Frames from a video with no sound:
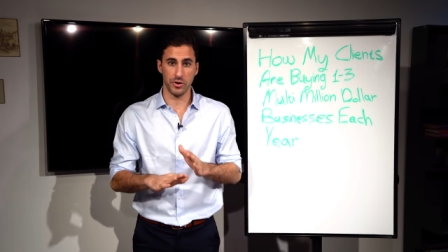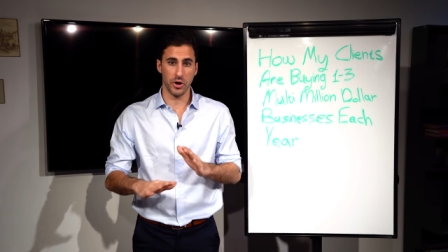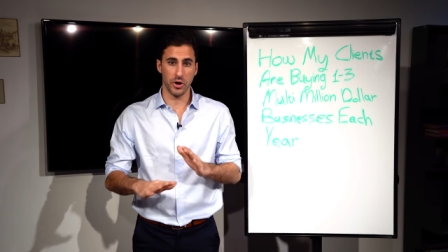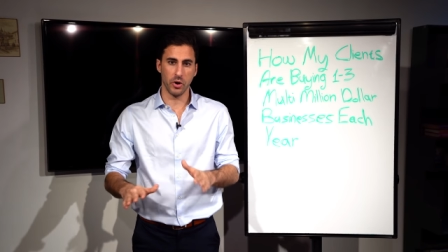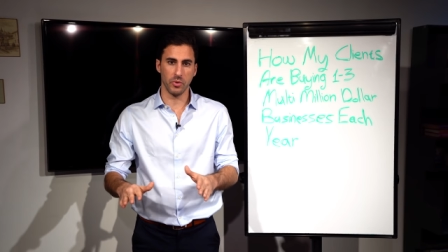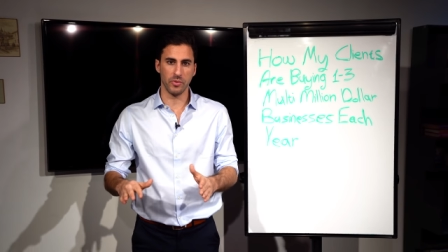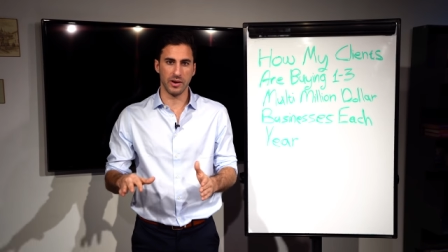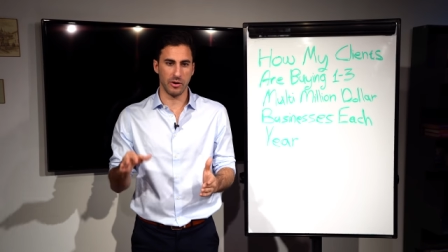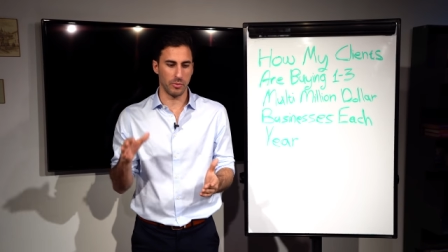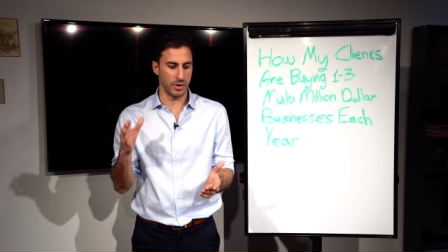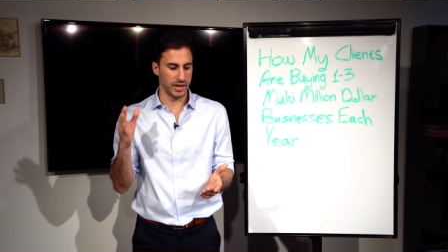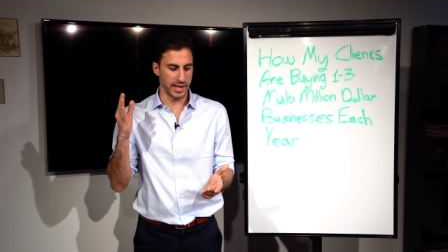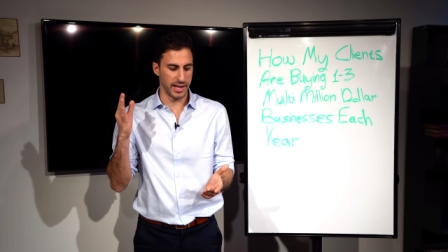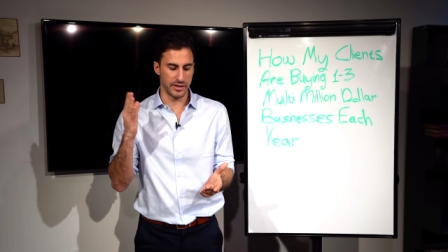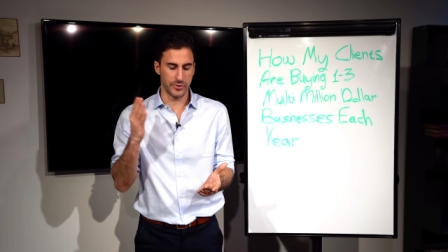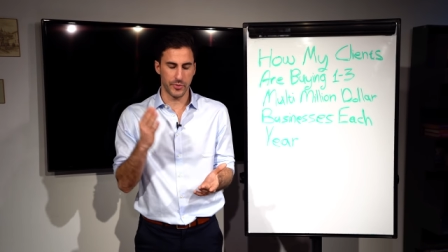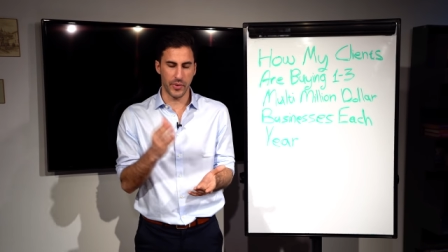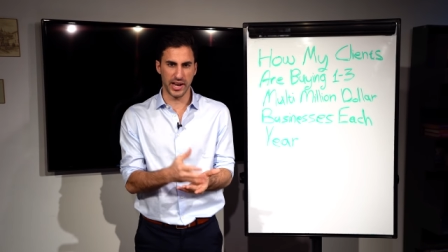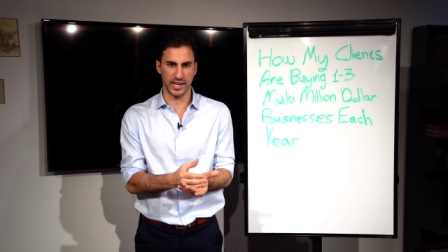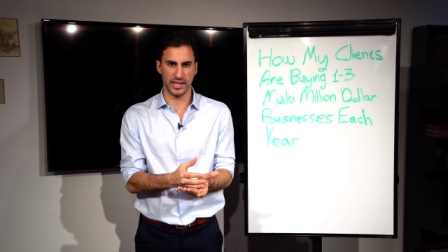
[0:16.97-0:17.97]
No, I want to
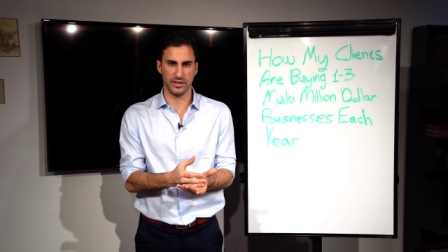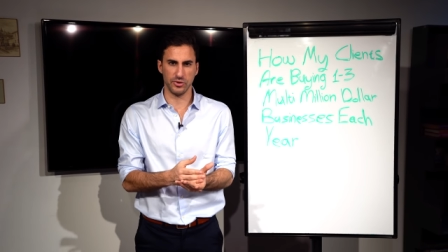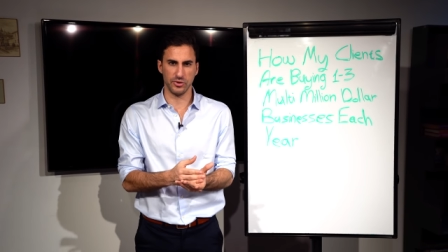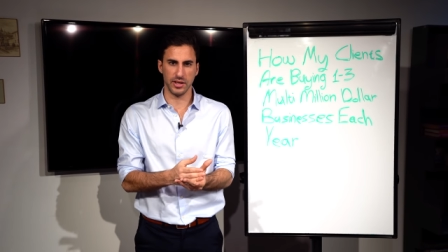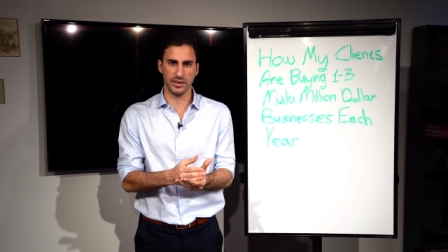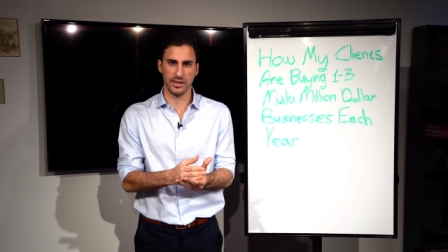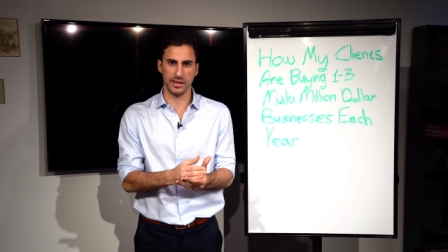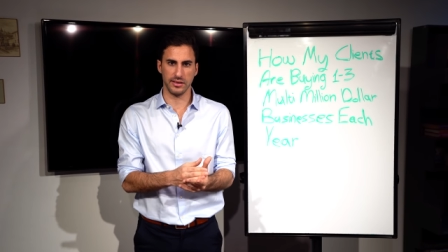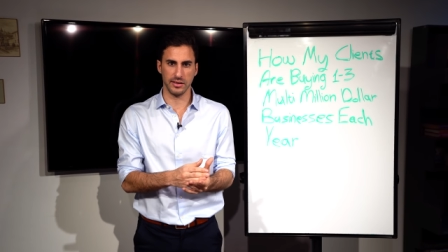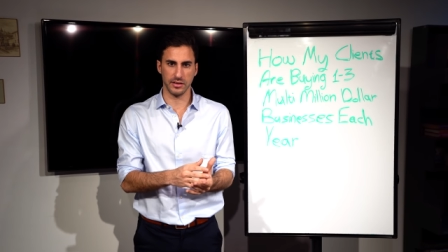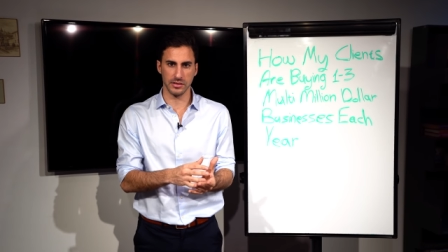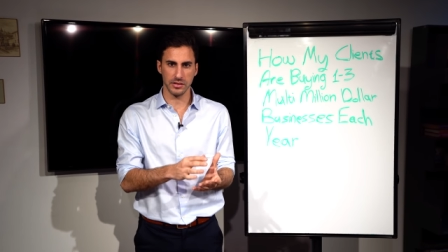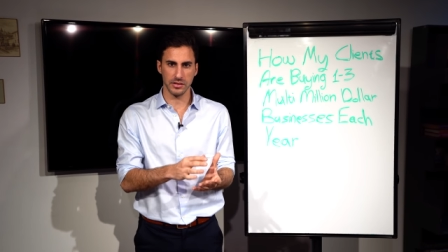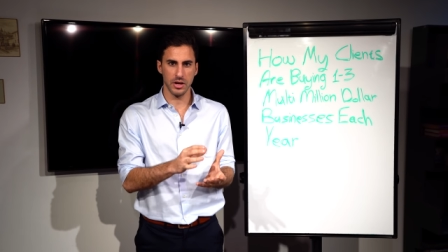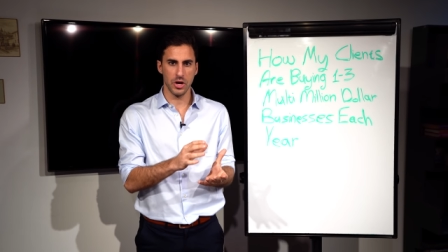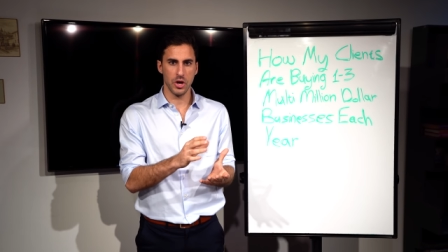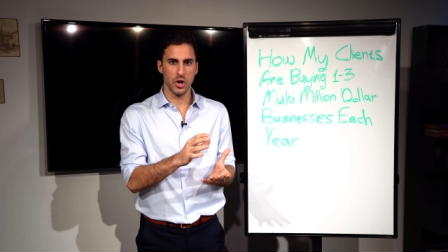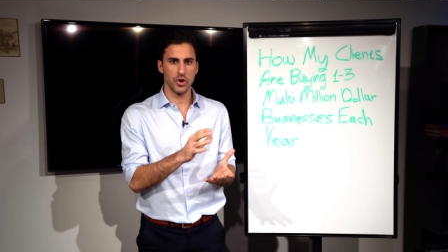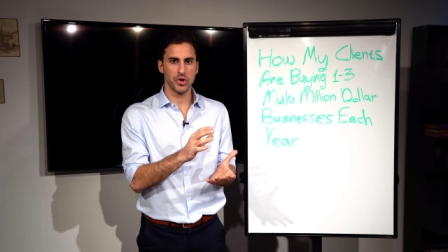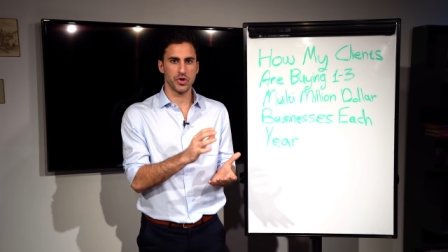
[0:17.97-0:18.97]
get right into the details,
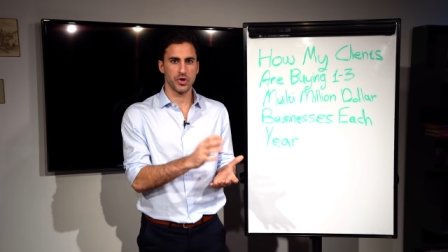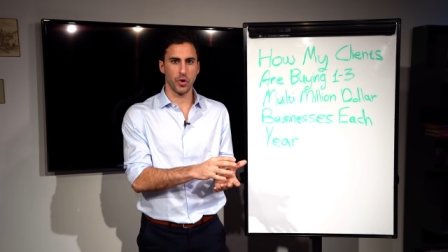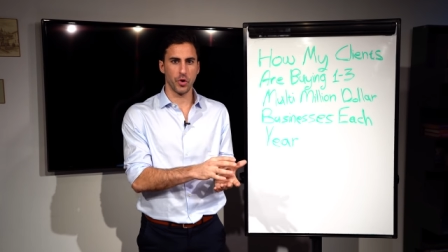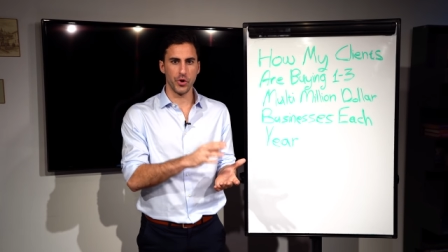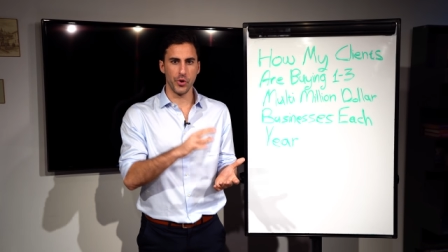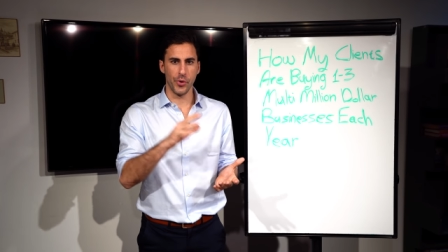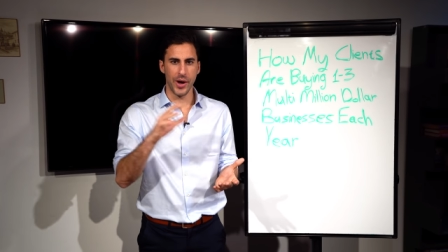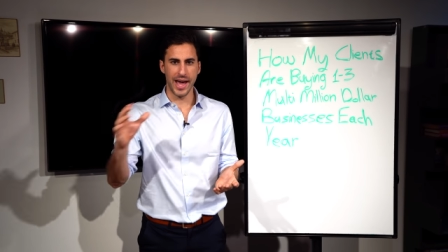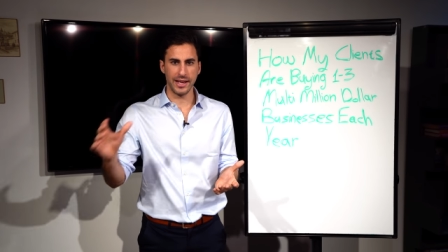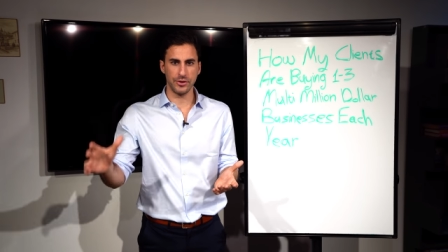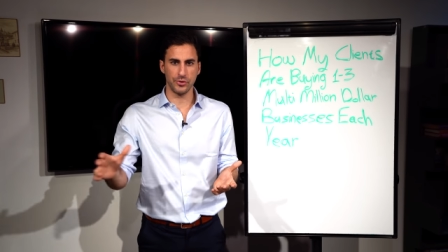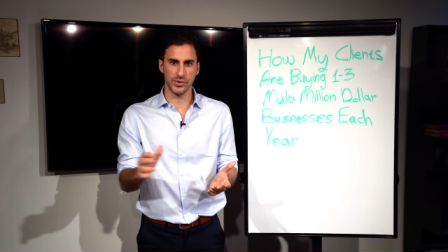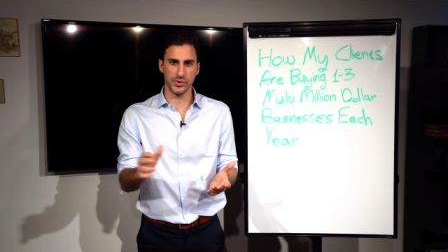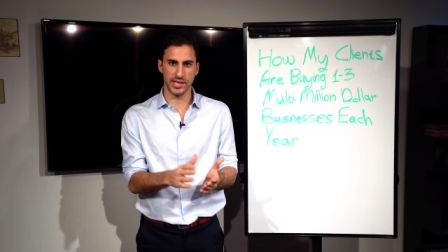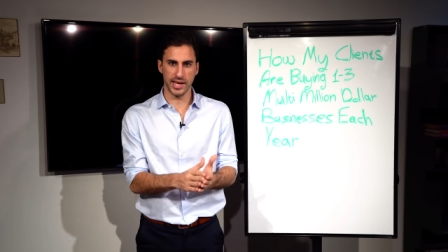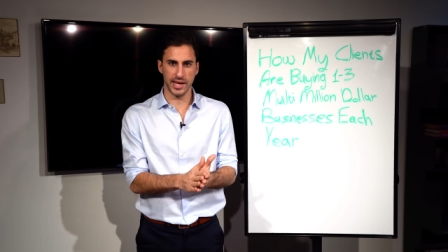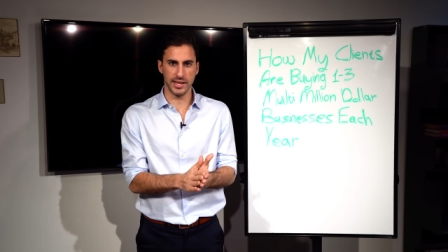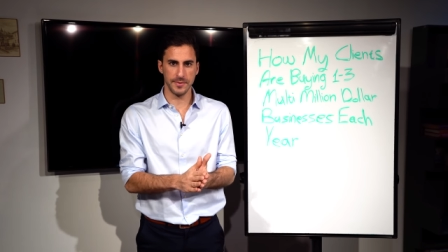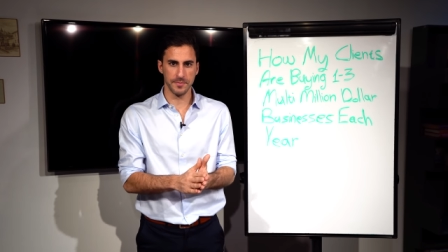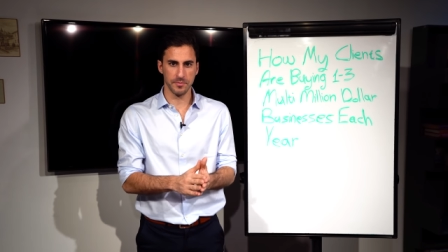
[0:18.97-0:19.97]
show you A to
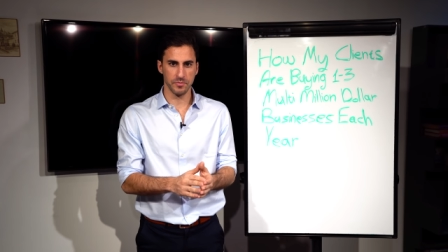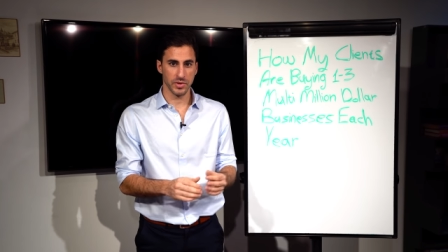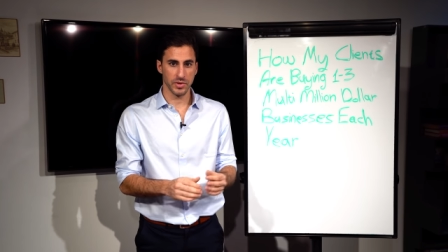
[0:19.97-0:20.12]
Z,